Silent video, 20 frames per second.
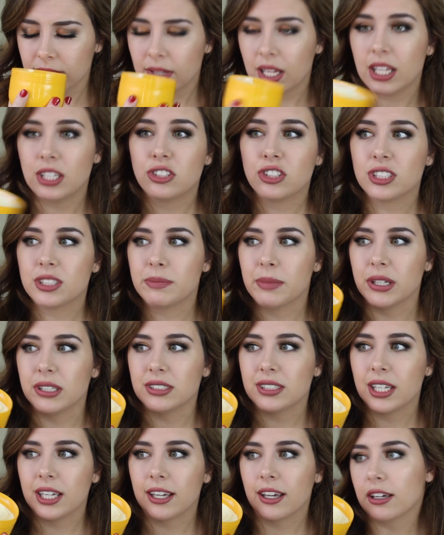It just
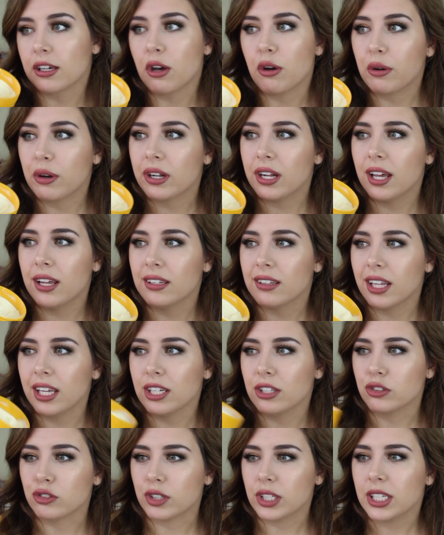smells like a coconut,
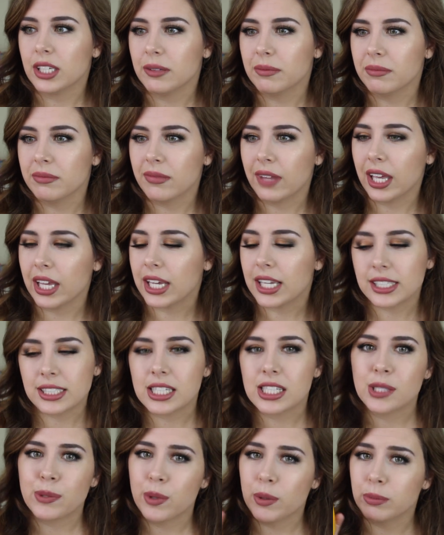like, dream. Like,
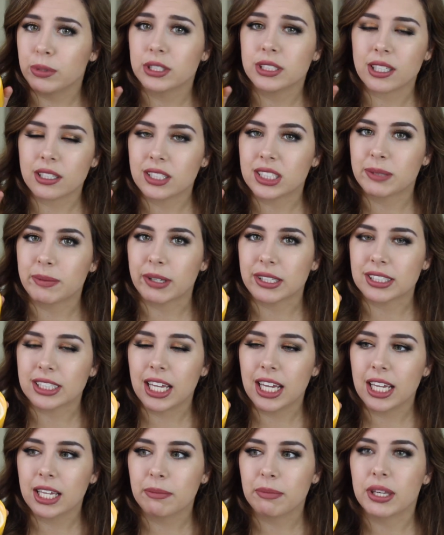is this what Brazil smells
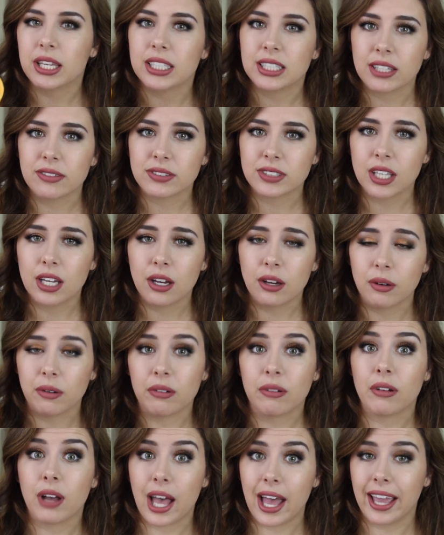like? Because if
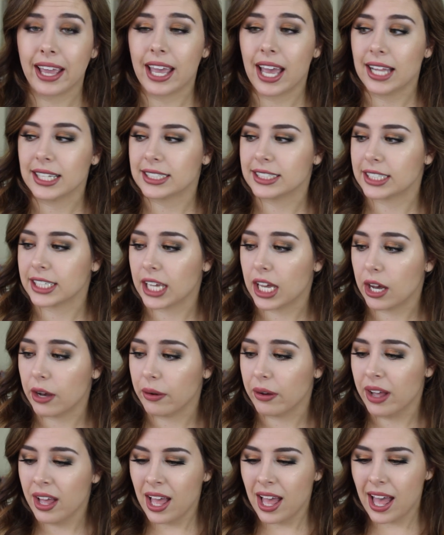so, I gots to
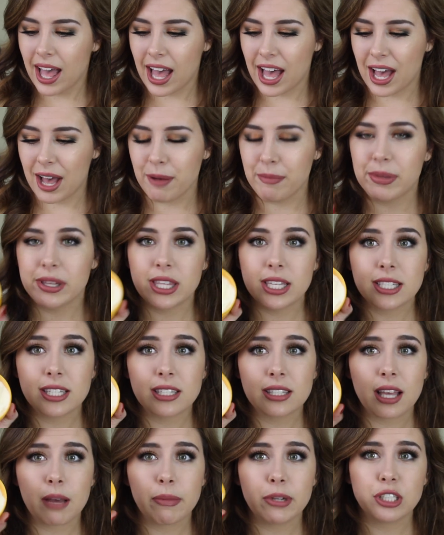go. But this
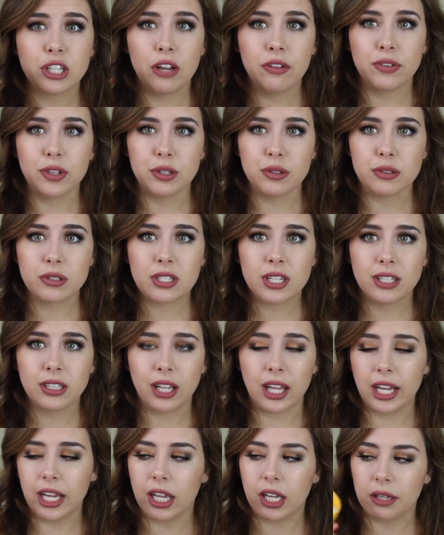is how much I've used
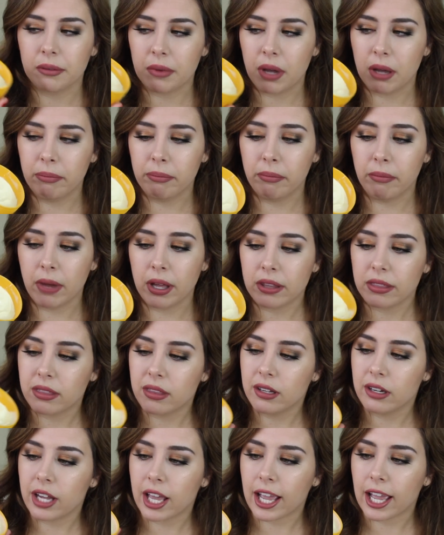in, like, a
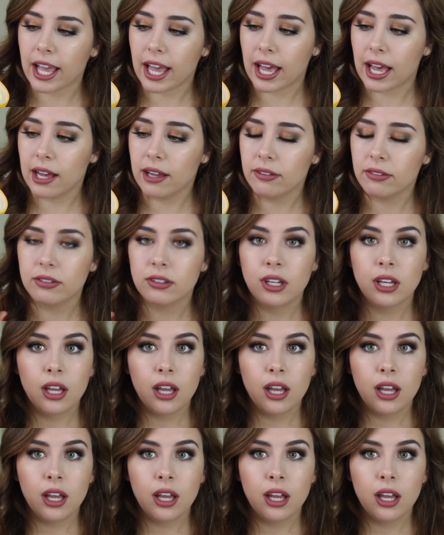month and a half.